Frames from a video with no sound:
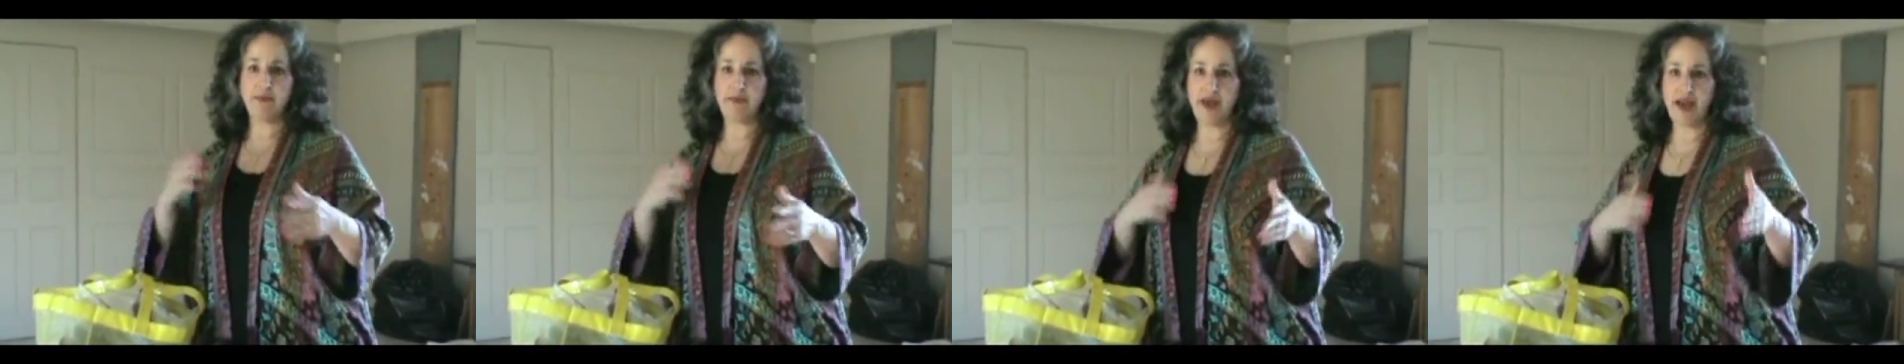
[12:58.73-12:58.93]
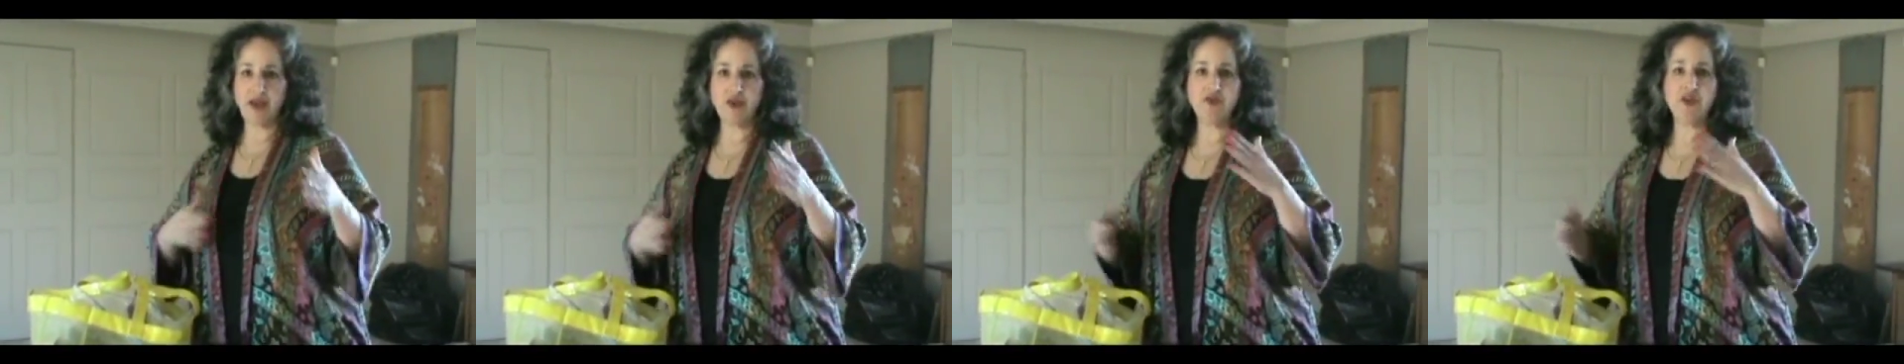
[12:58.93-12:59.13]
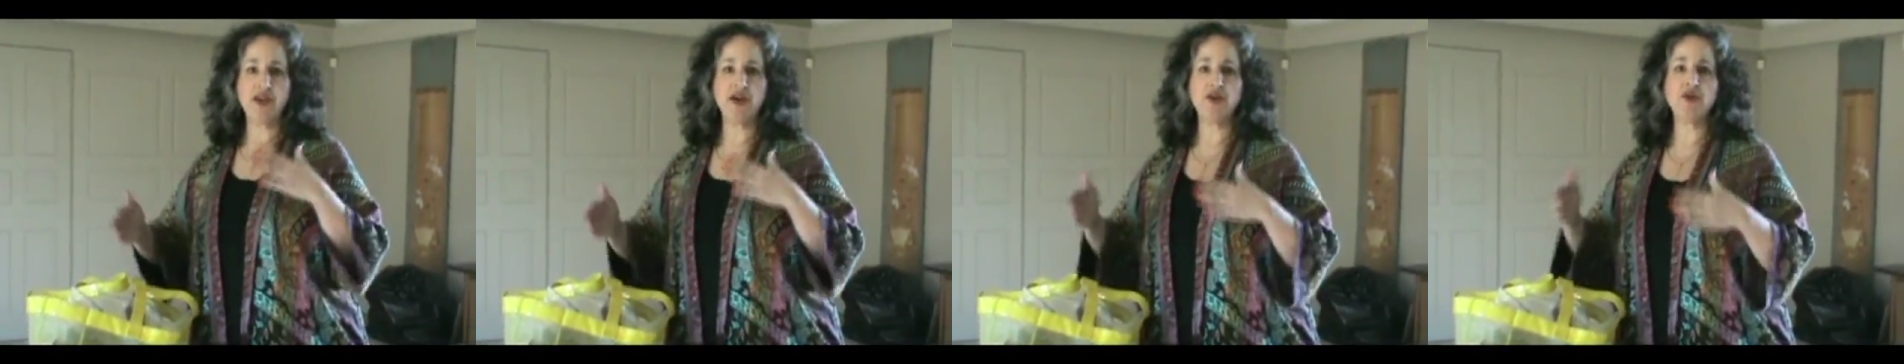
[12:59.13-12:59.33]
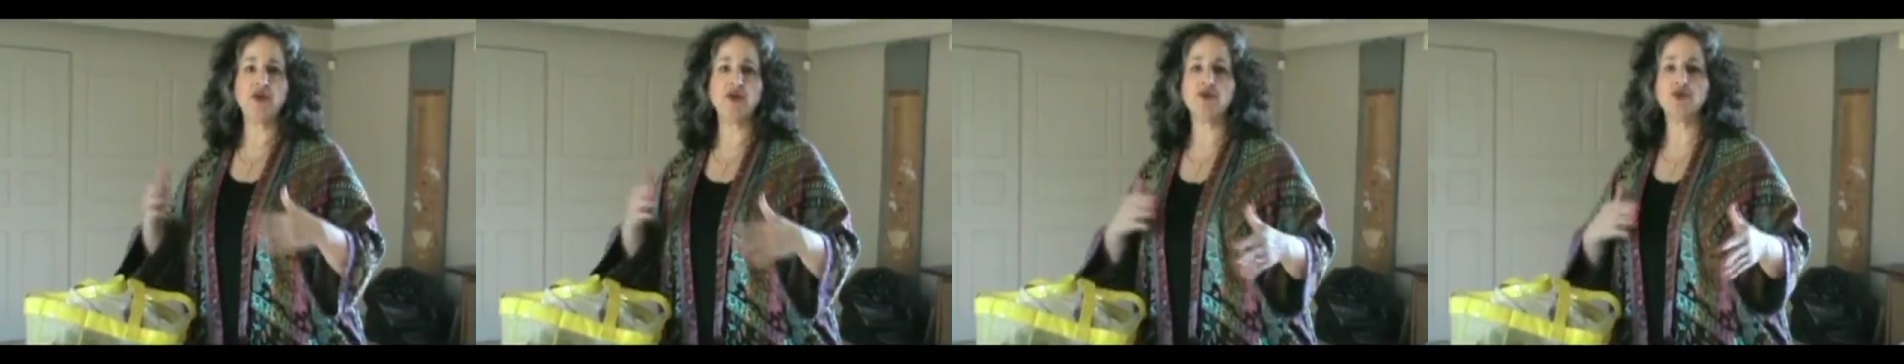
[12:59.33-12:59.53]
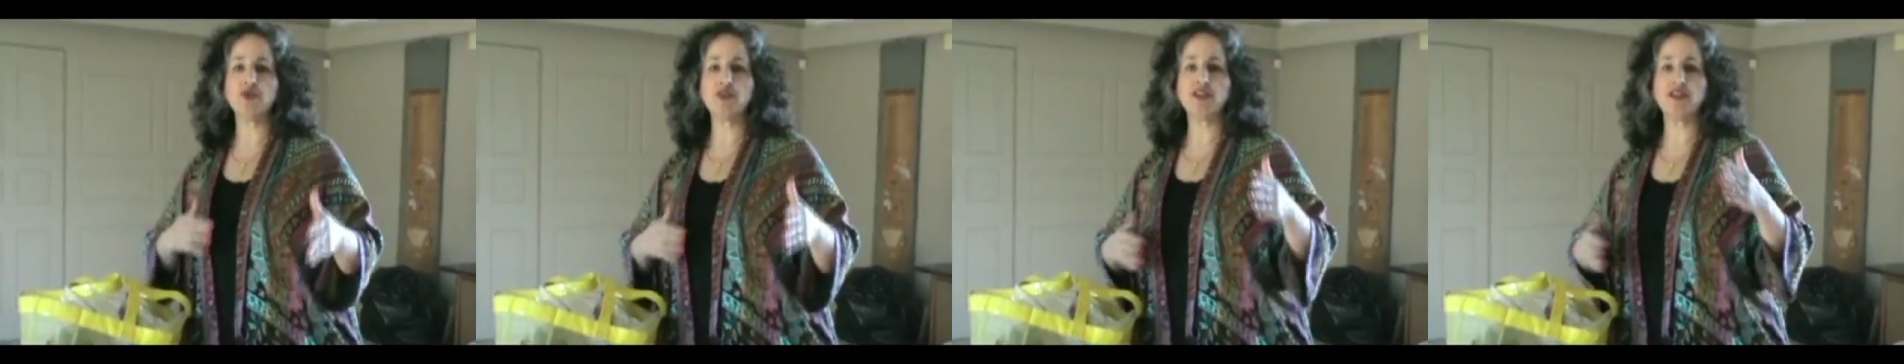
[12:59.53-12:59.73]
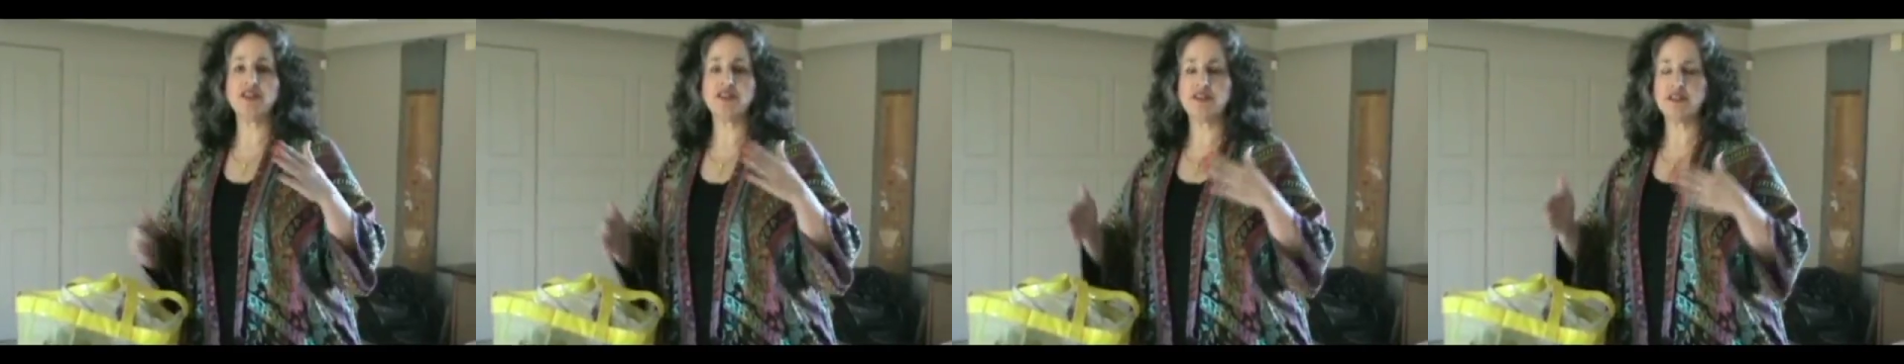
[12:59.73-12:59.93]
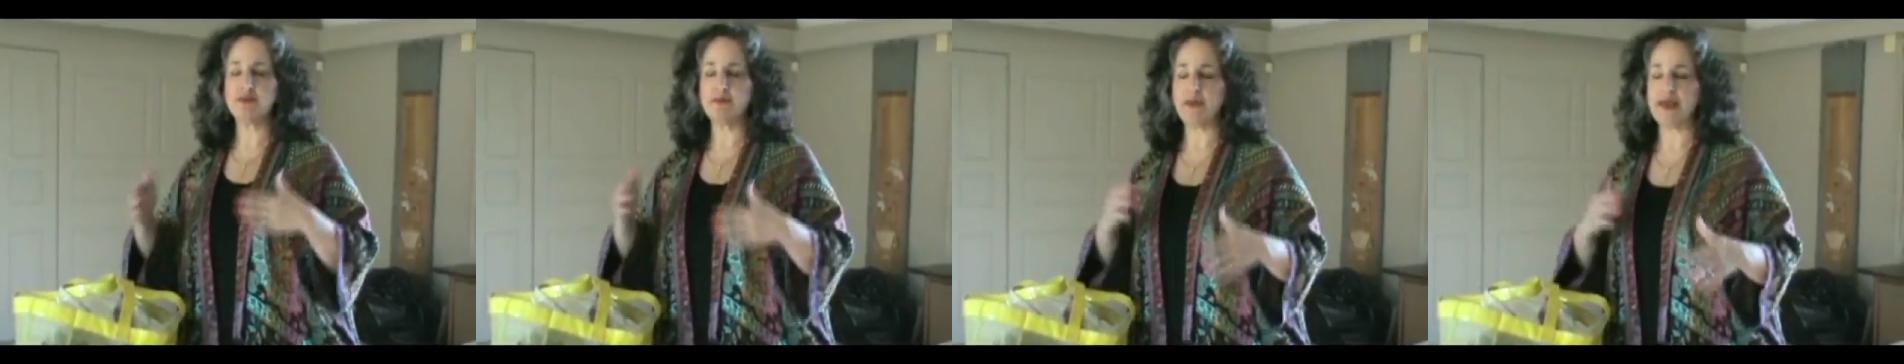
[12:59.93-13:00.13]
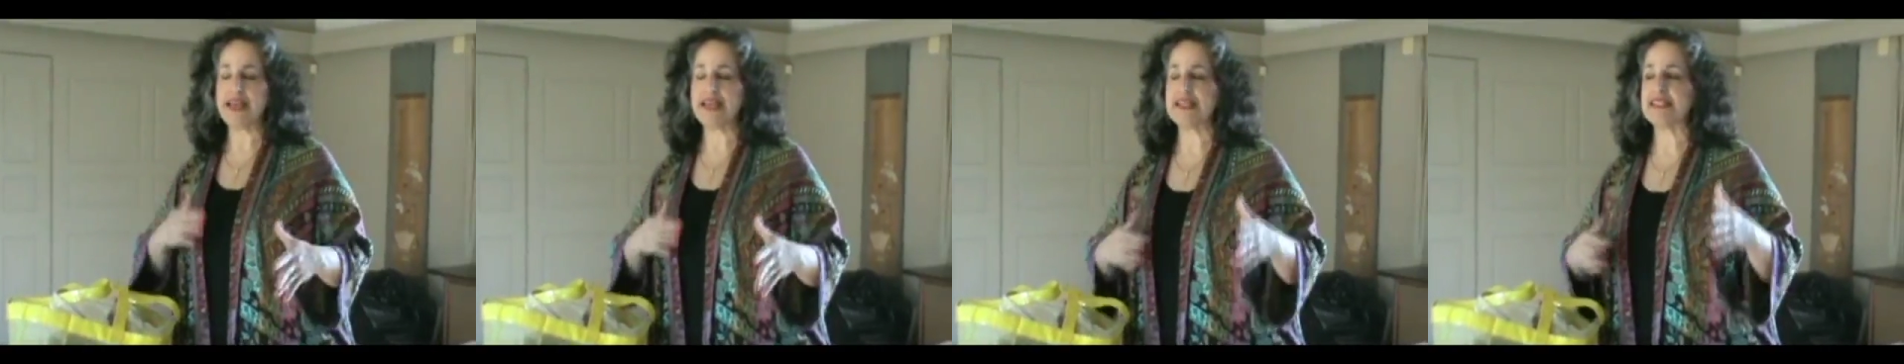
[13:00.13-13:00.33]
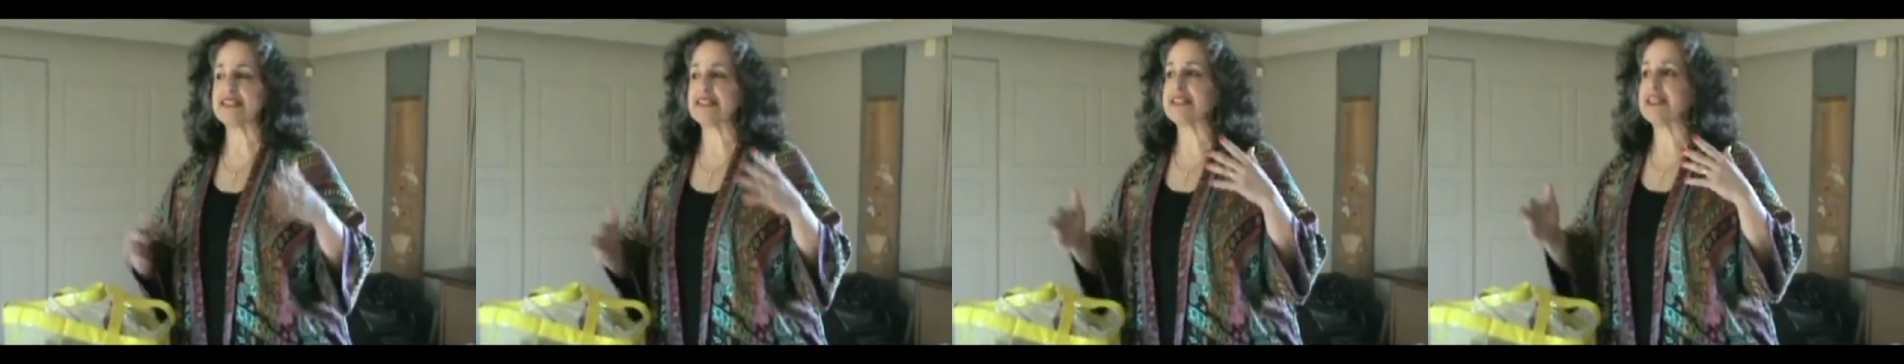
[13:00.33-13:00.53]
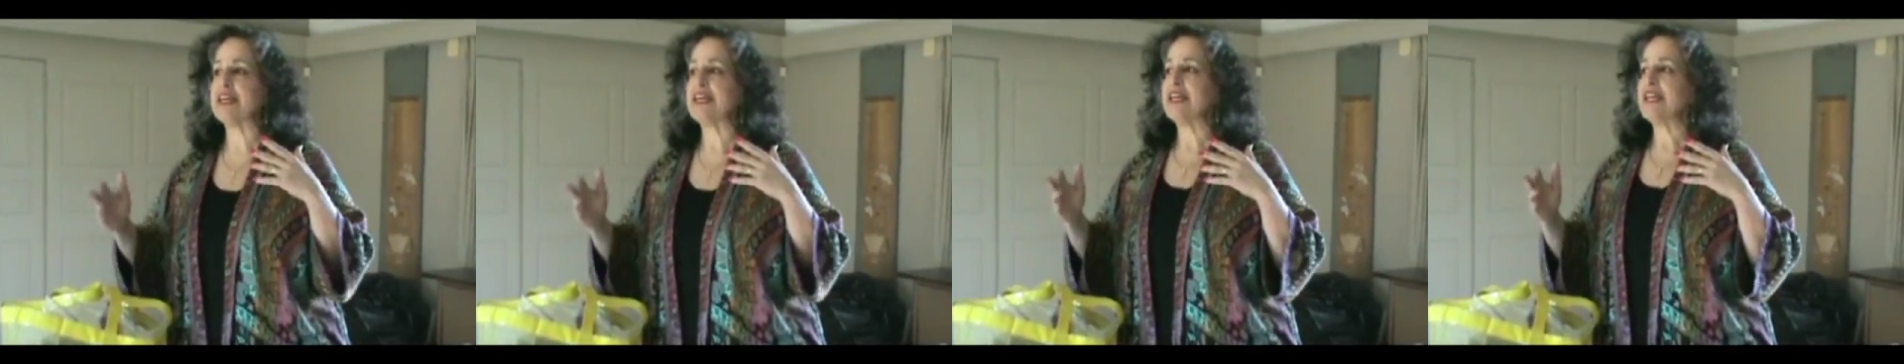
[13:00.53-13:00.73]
background, holding the space,